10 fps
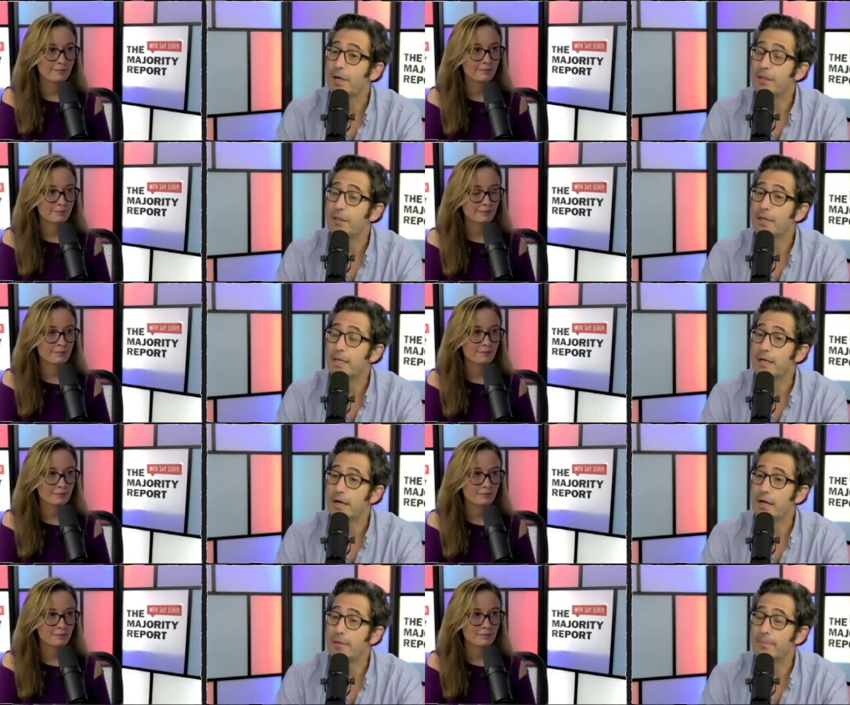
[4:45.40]
Speaker 1: the
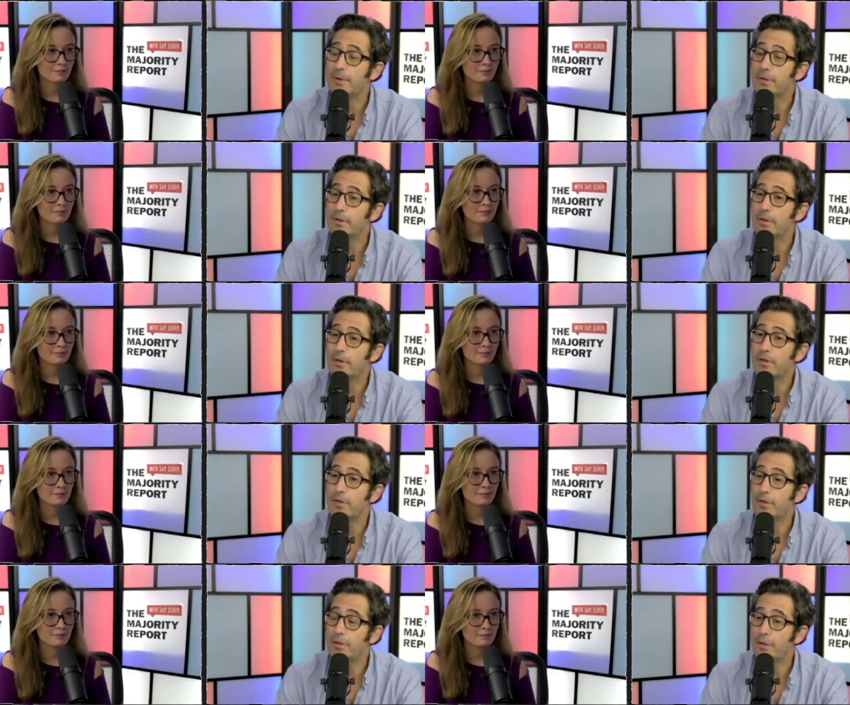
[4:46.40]

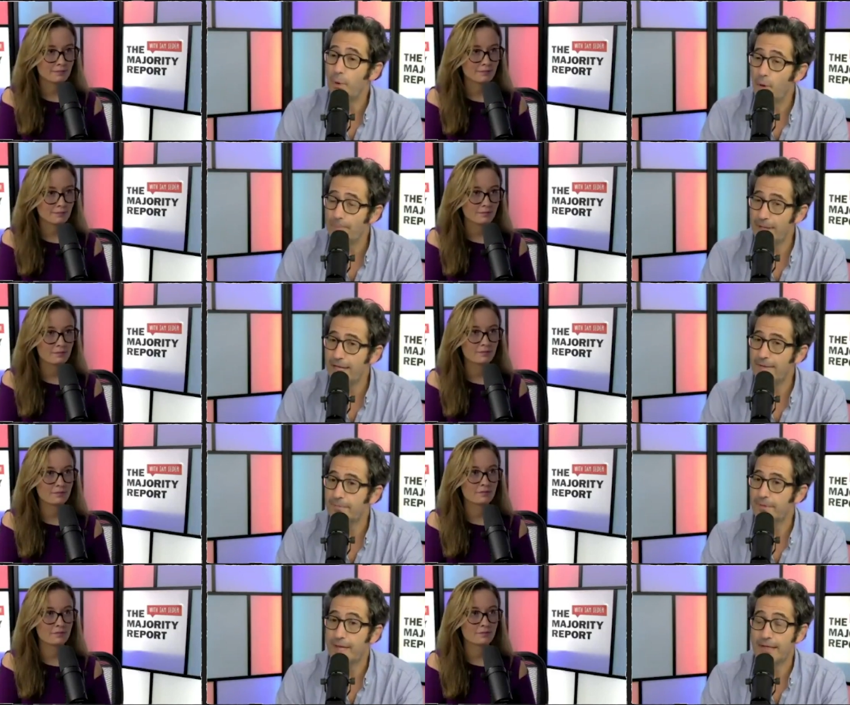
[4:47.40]
point being
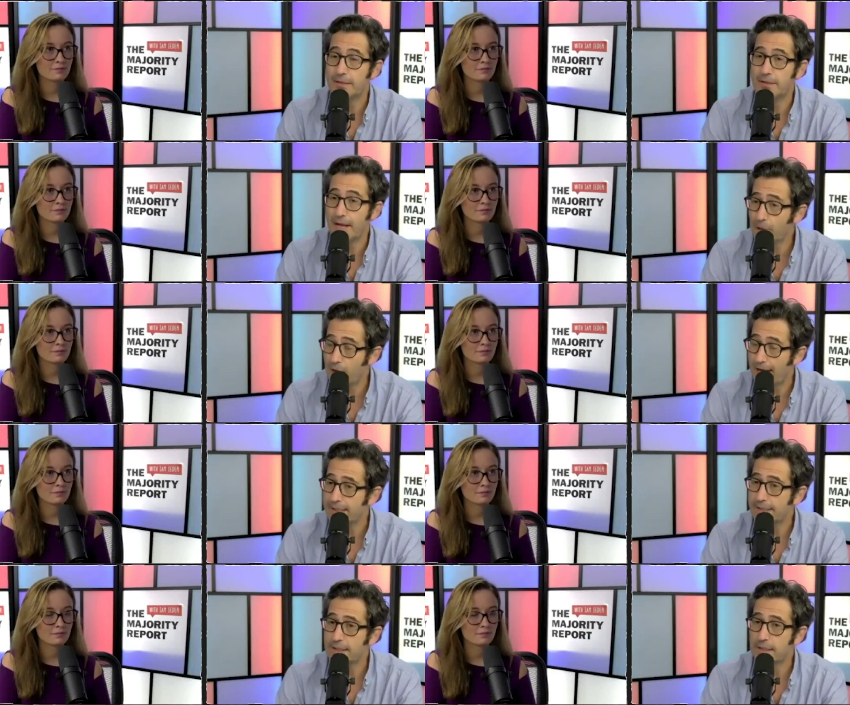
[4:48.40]
that
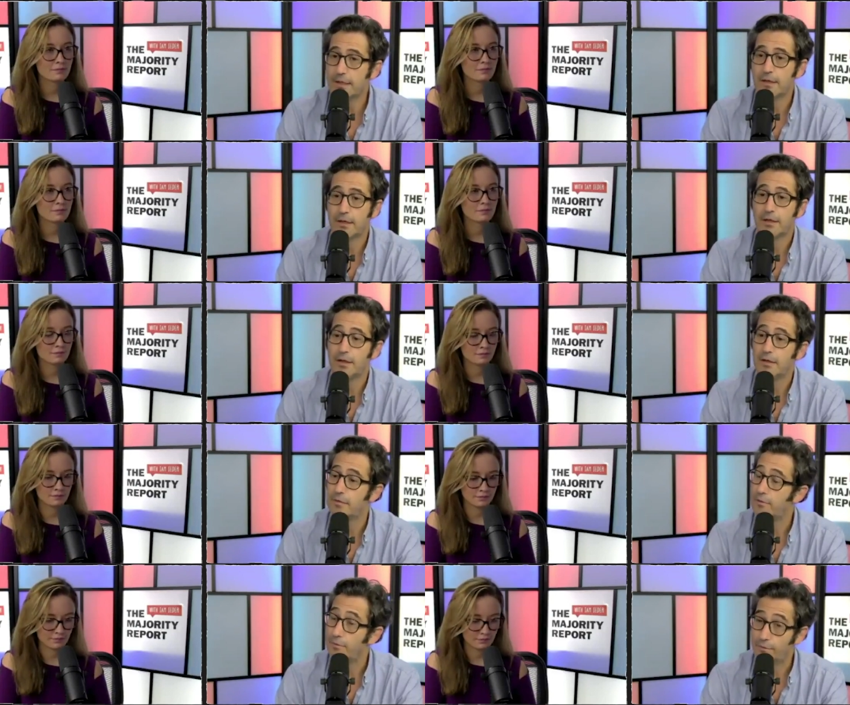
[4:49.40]
Democrats,
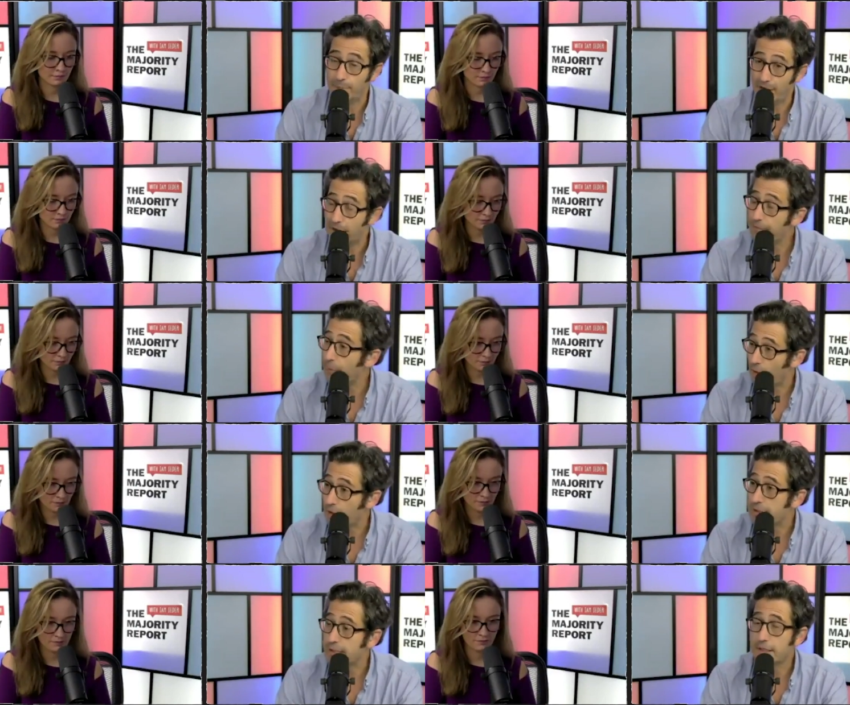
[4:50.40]
for better or for
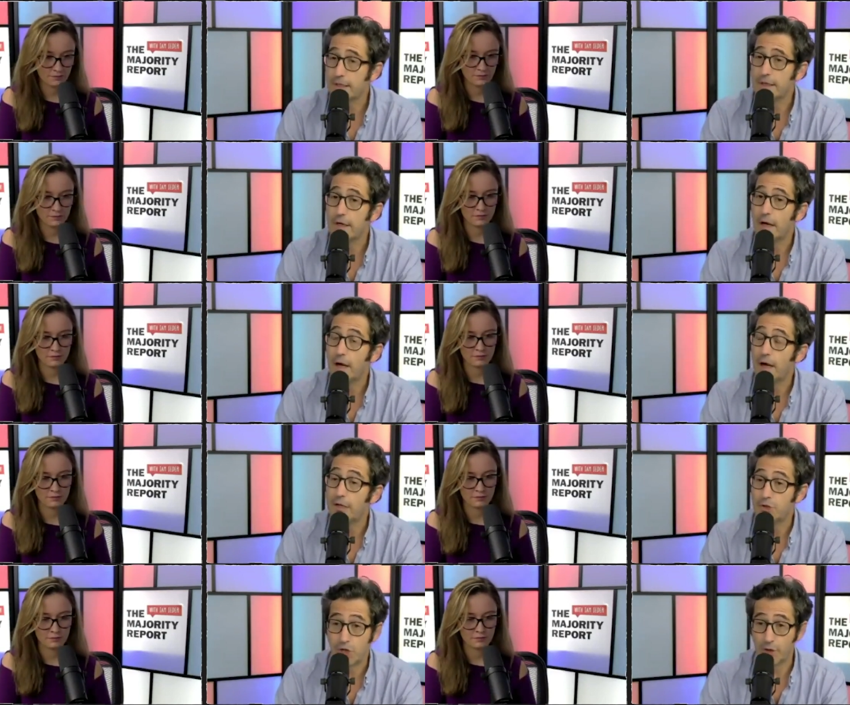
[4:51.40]
worse,
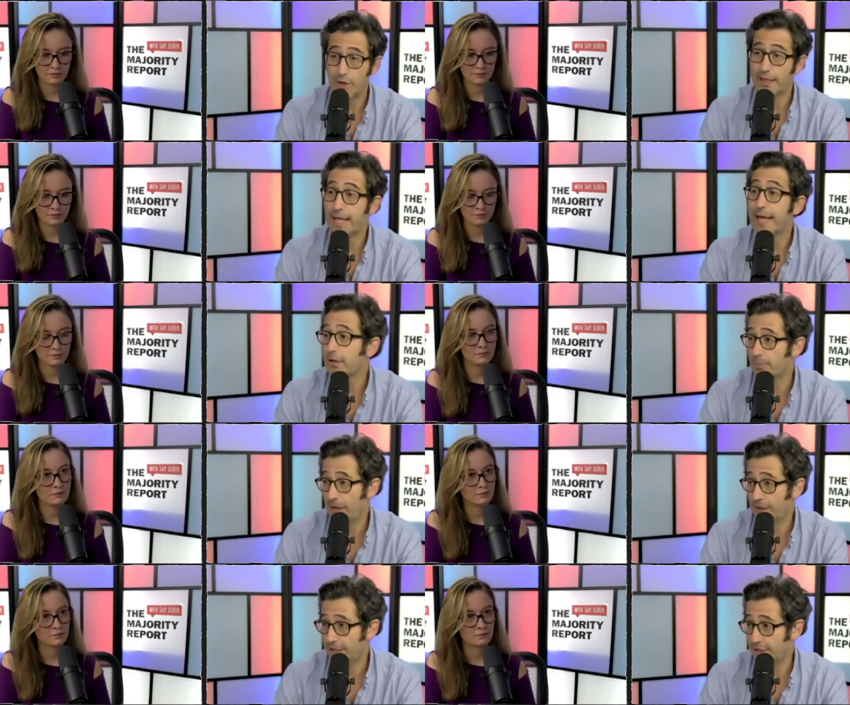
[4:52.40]
generally like their
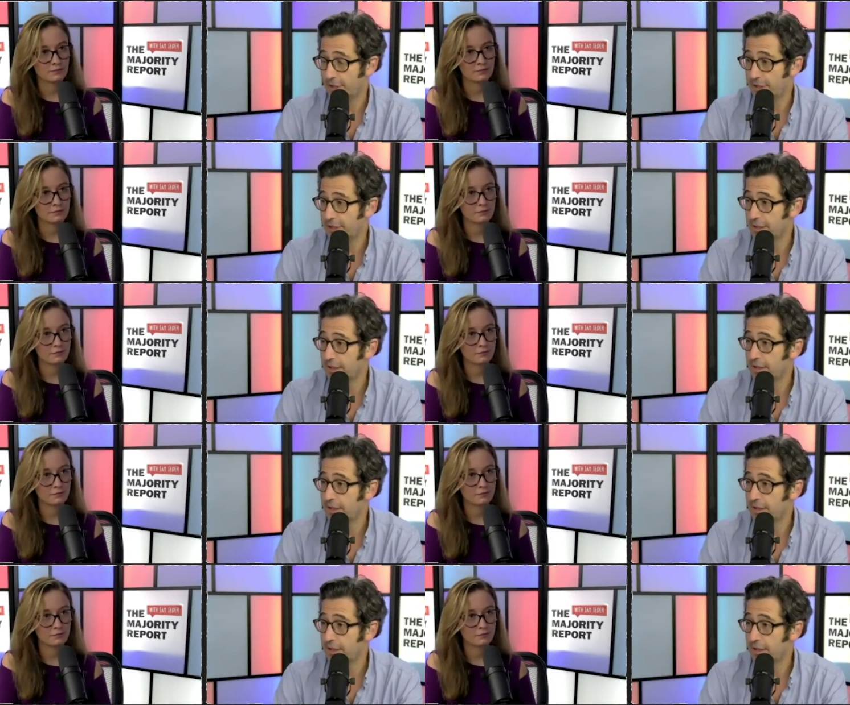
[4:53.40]
politicians.